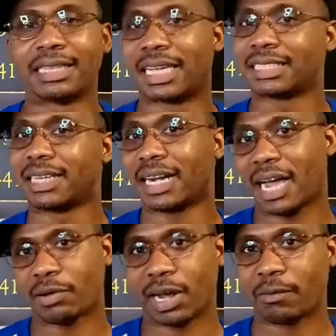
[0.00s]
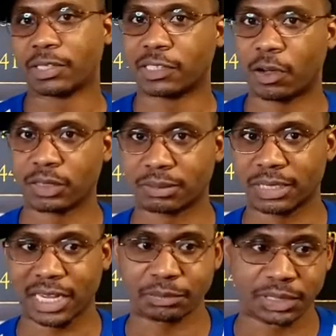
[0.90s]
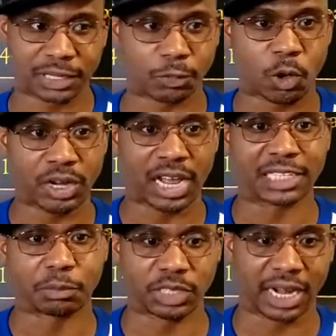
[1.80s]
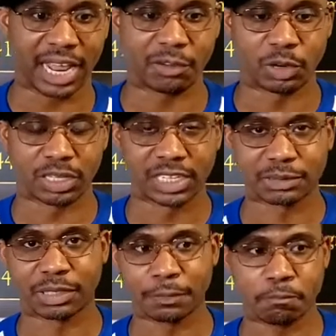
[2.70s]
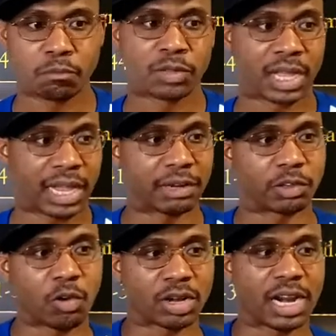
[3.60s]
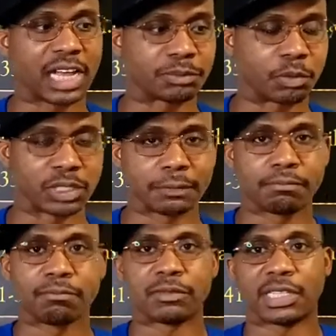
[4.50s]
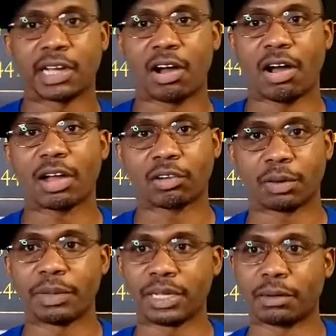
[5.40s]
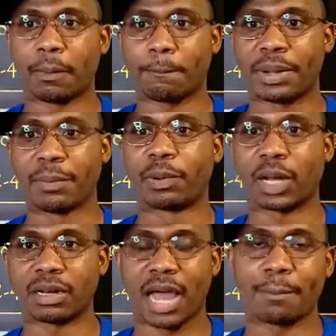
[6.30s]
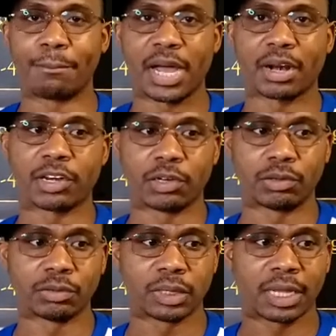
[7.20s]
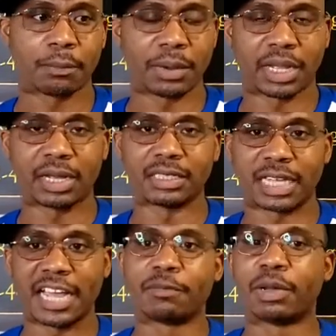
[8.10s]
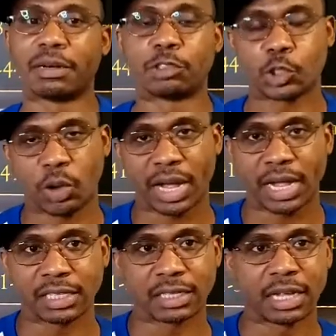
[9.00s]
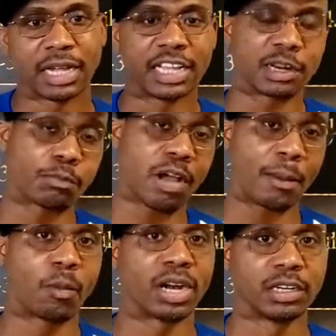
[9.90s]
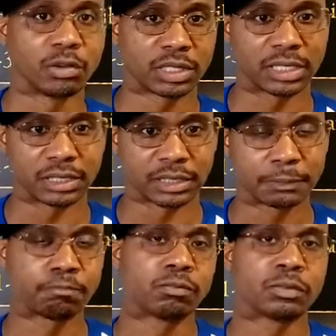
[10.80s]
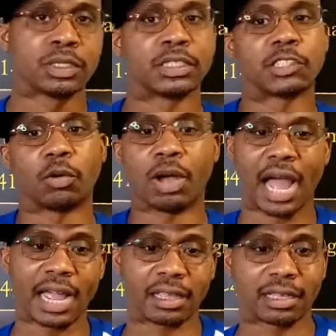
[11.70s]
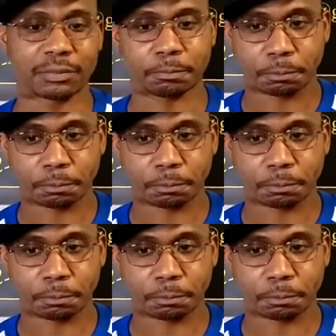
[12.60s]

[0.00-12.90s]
That's not how it always goes sometimes because organized sports gotta have what discipline, and if the organized sports, there are gonna be people a lot better than you because they've been trained in a proper way to do things. So I.